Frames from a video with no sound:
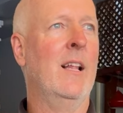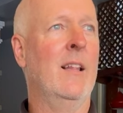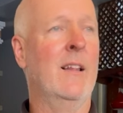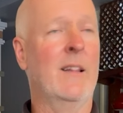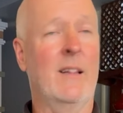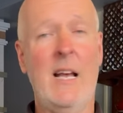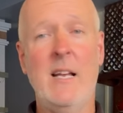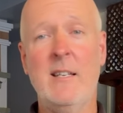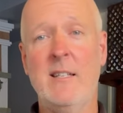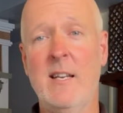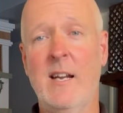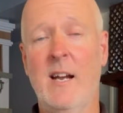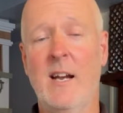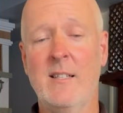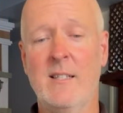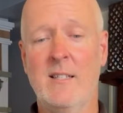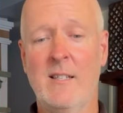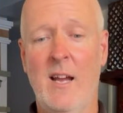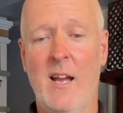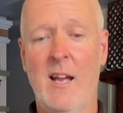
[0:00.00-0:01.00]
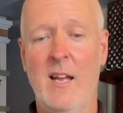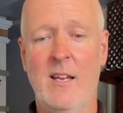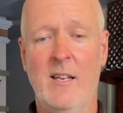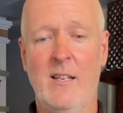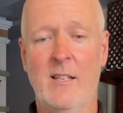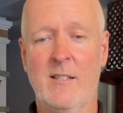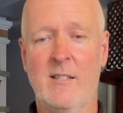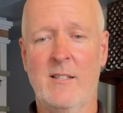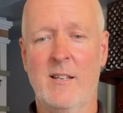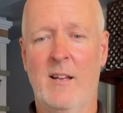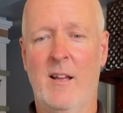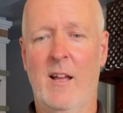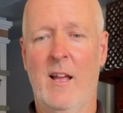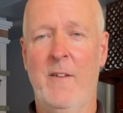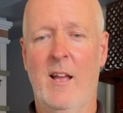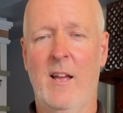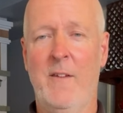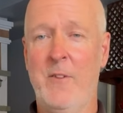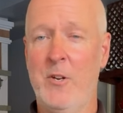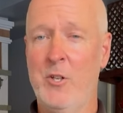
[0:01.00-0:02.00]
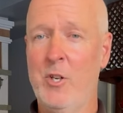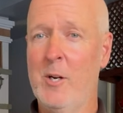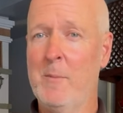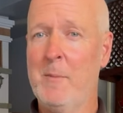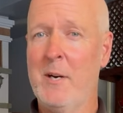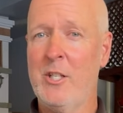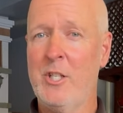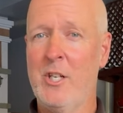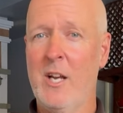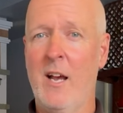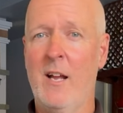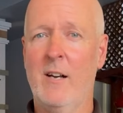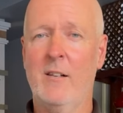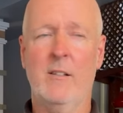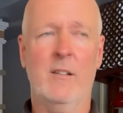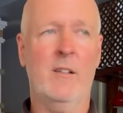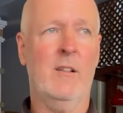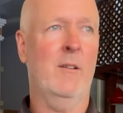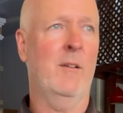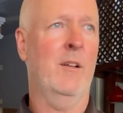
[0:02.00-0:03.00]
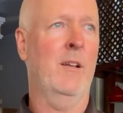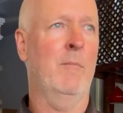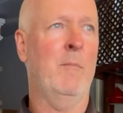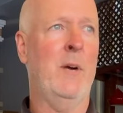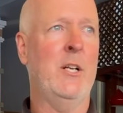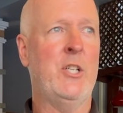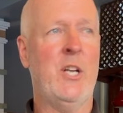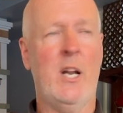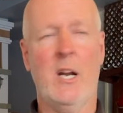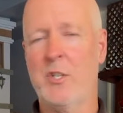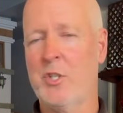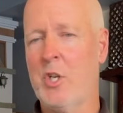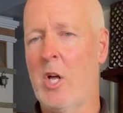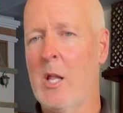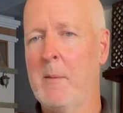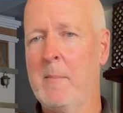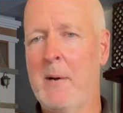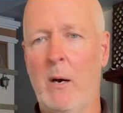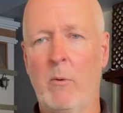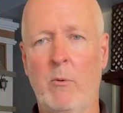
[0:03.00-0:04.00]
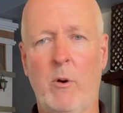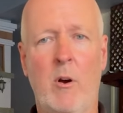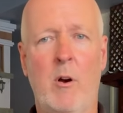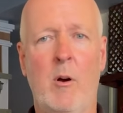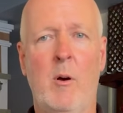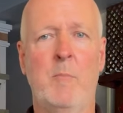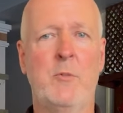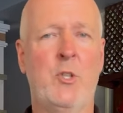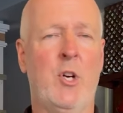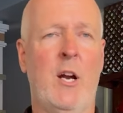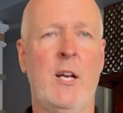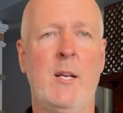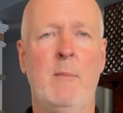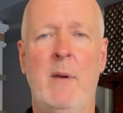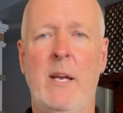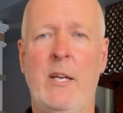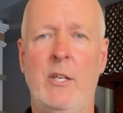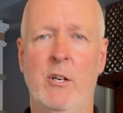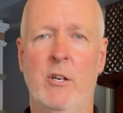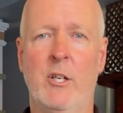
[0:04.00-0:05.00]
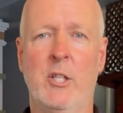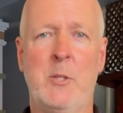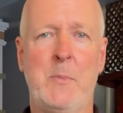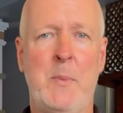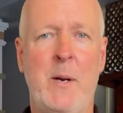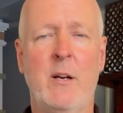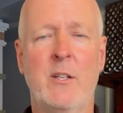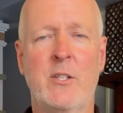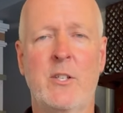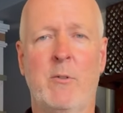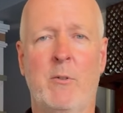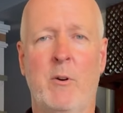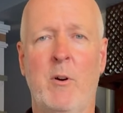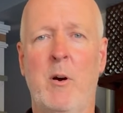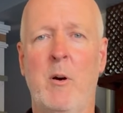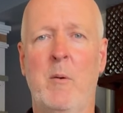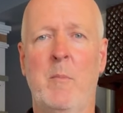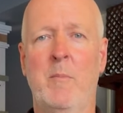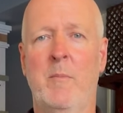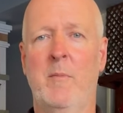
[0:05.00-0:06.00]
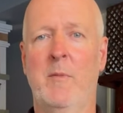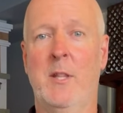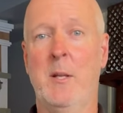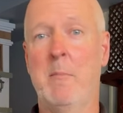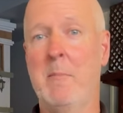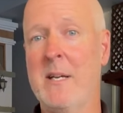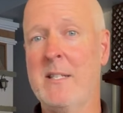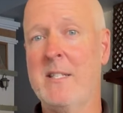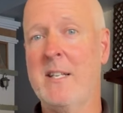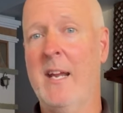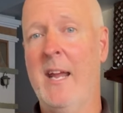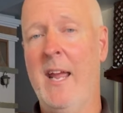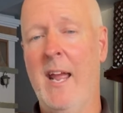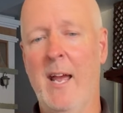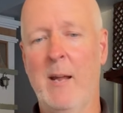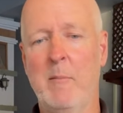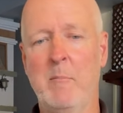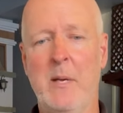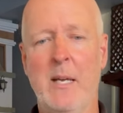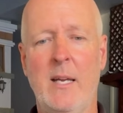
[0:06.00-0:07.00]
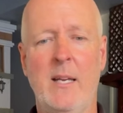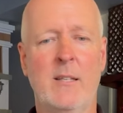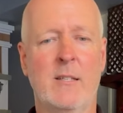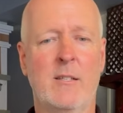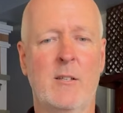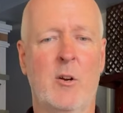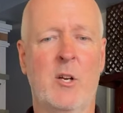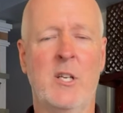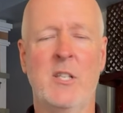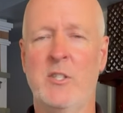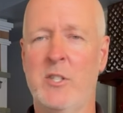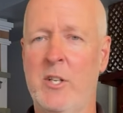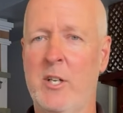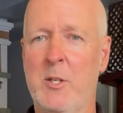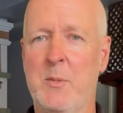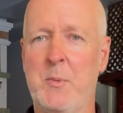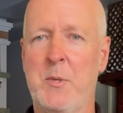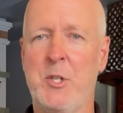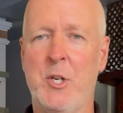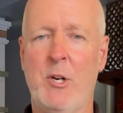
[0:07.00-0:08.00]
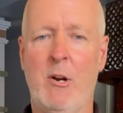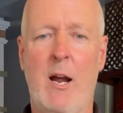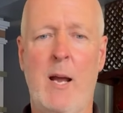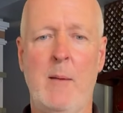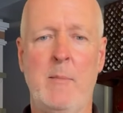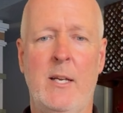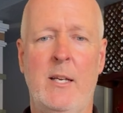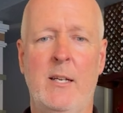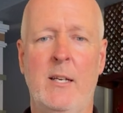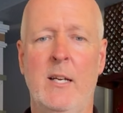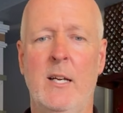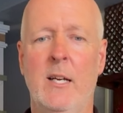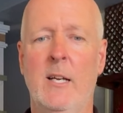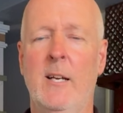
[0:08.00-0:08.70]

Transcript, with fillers: last thing I'd say is if you're new to my channel, my channel is all about Rome, trying to make your experience in Rome the best it can be, so consider subscribing.